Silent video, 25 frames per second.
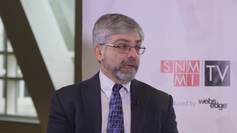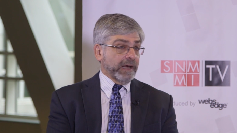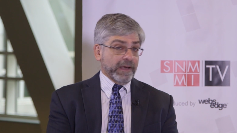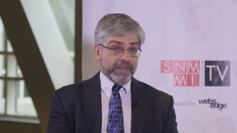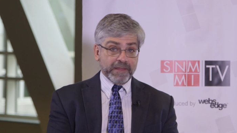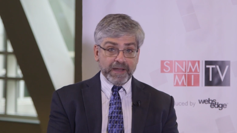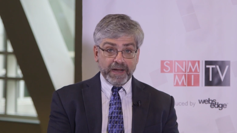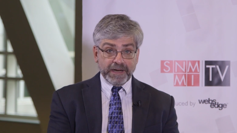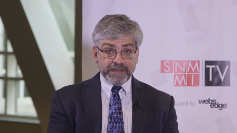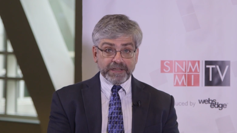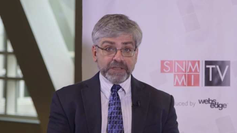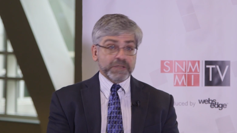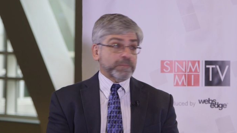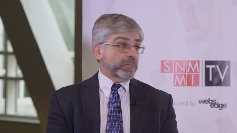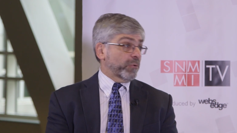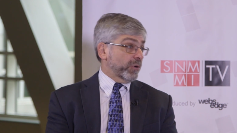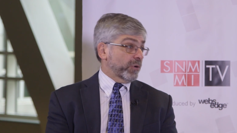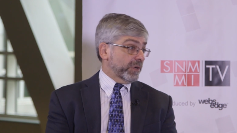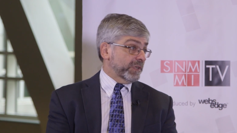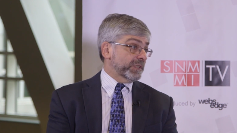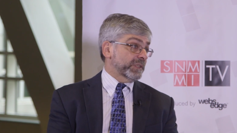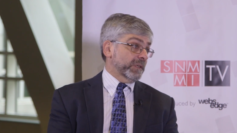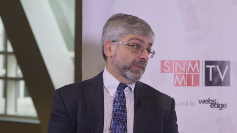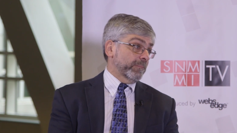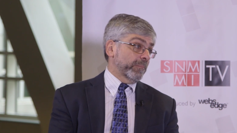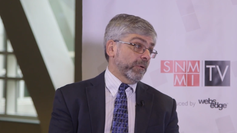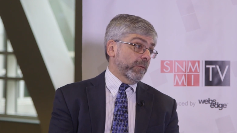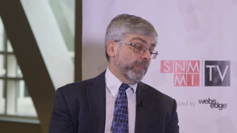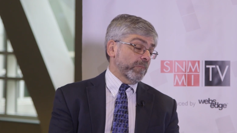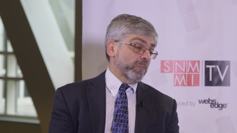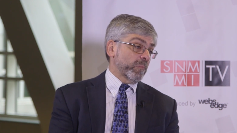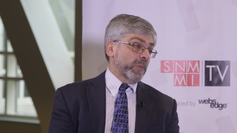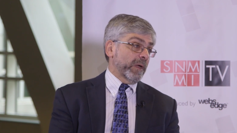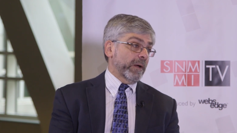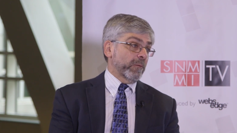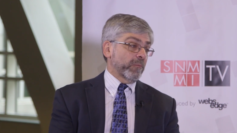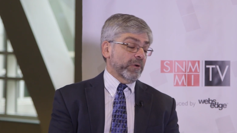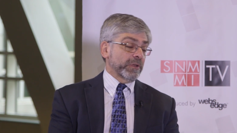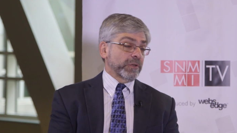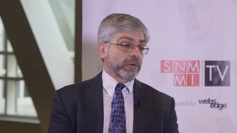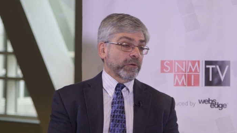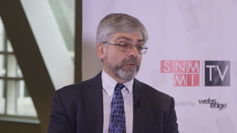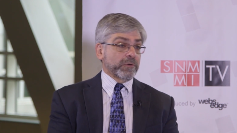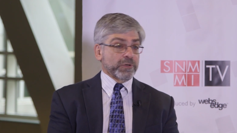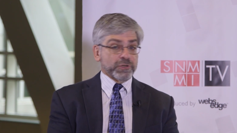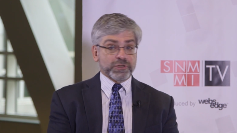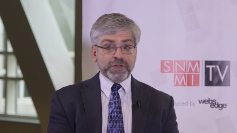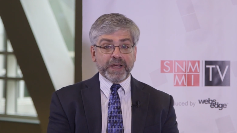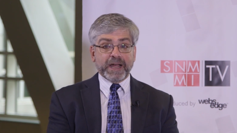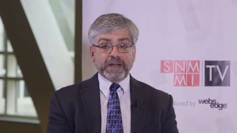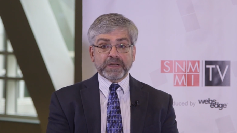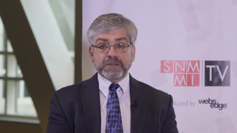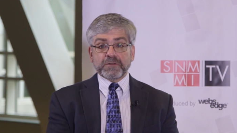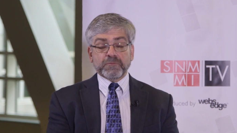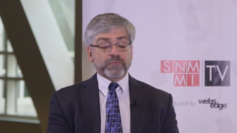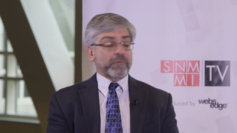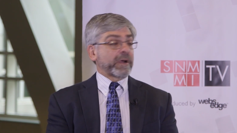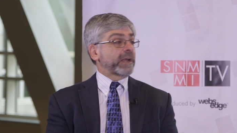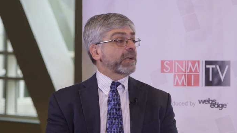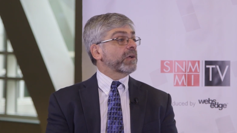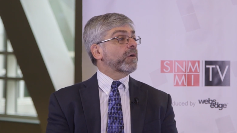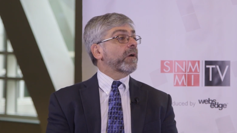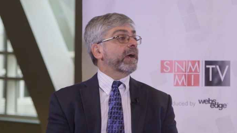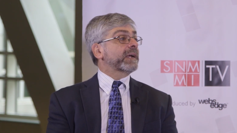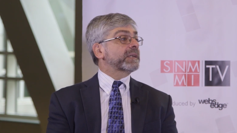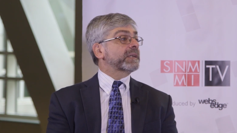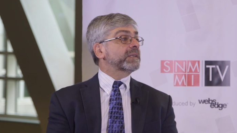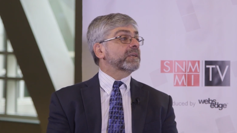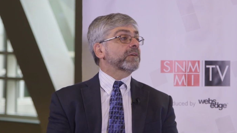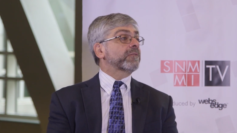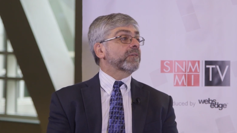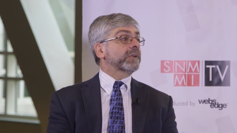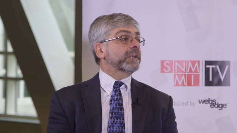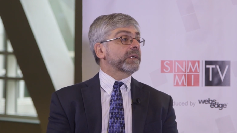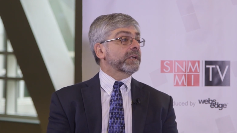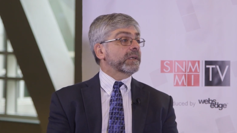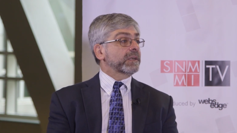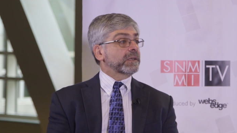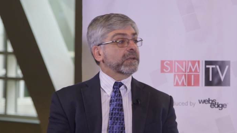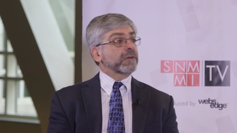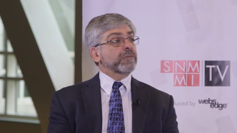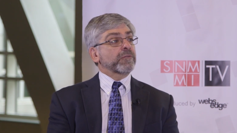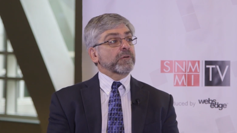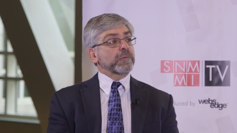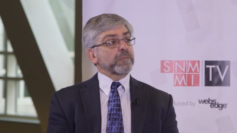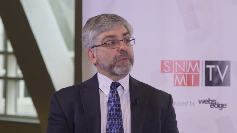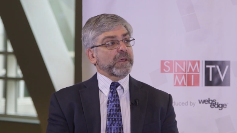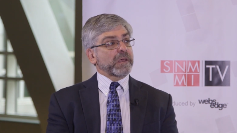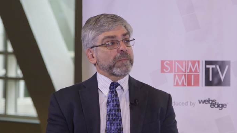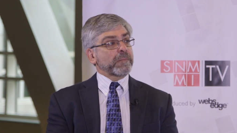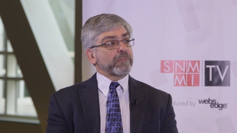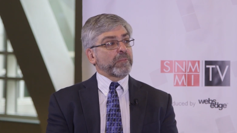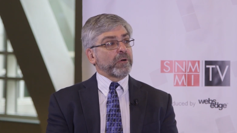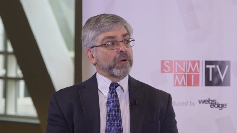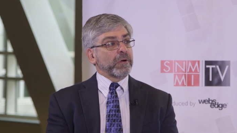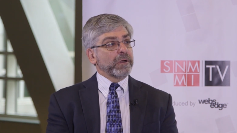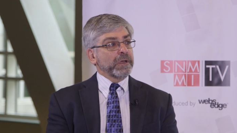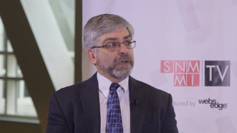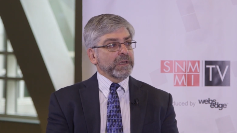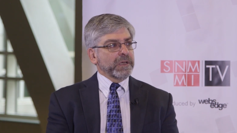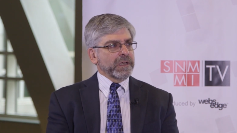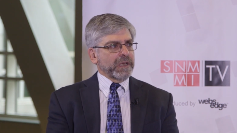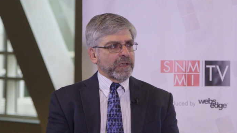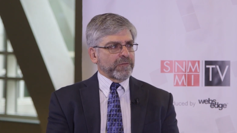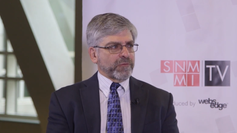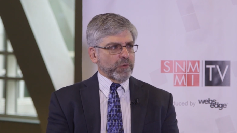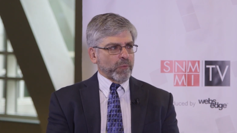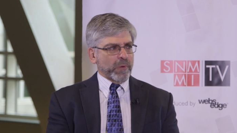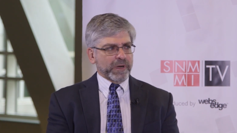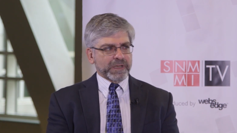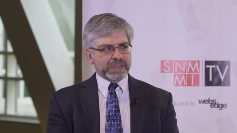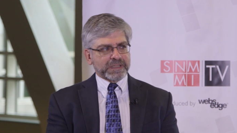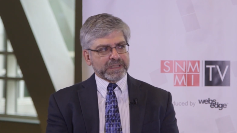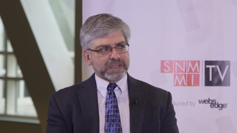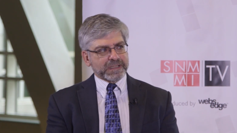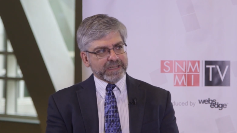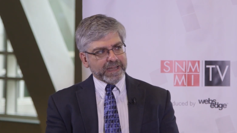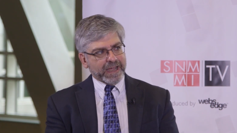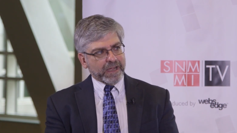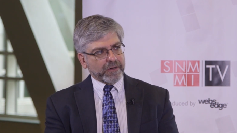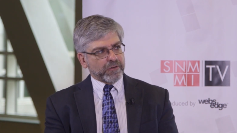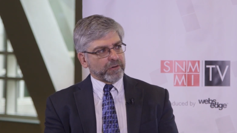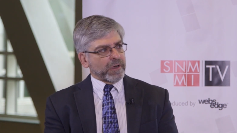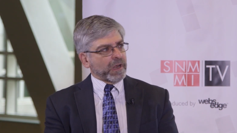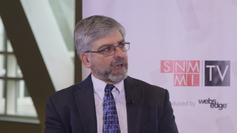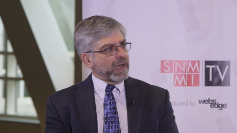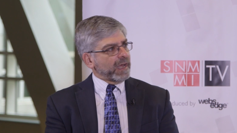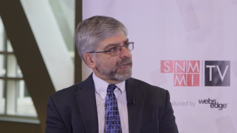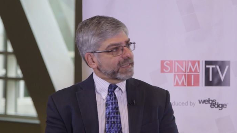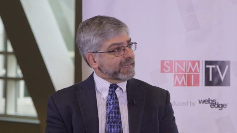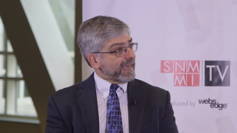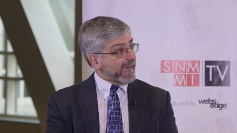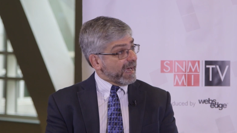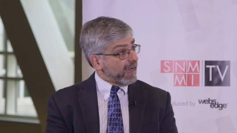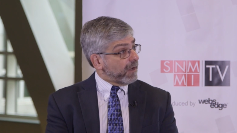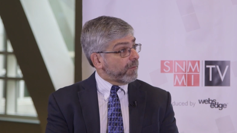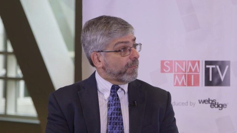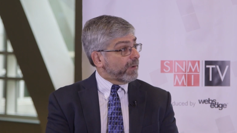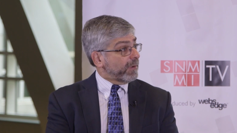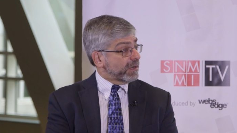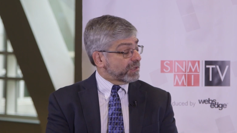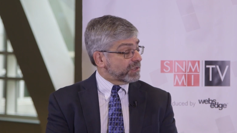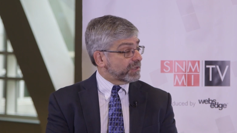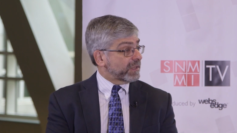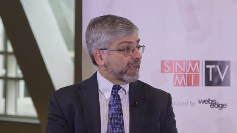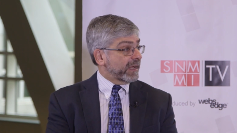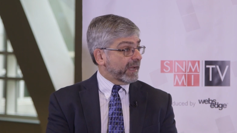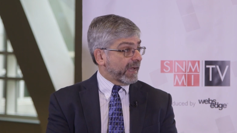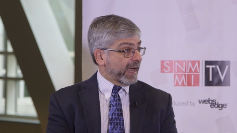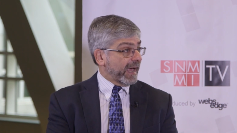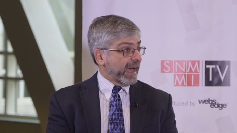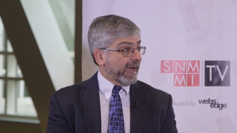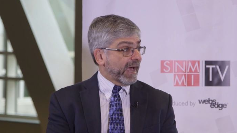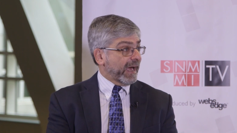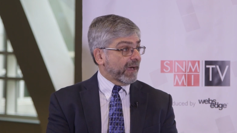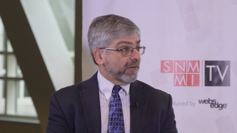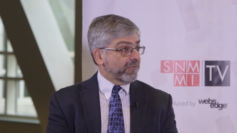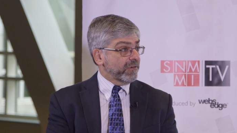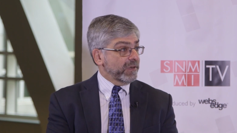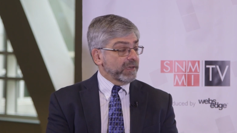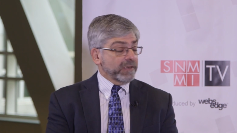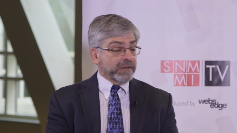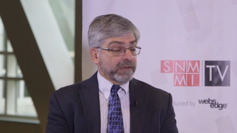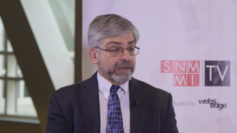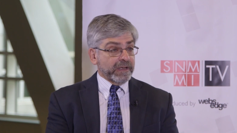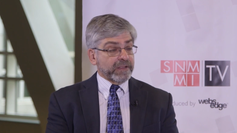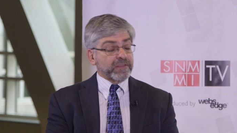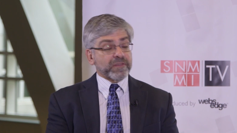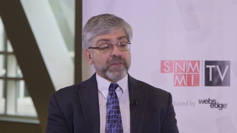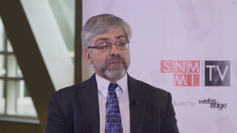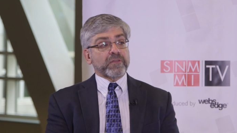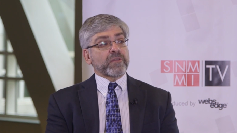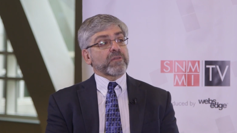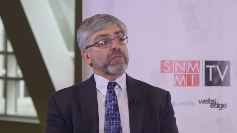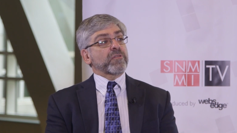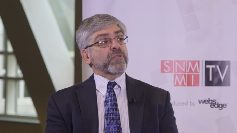And the idea is pretty simple, that when you inject radioactivity in different people, if you want to standardize how much they have, it's just a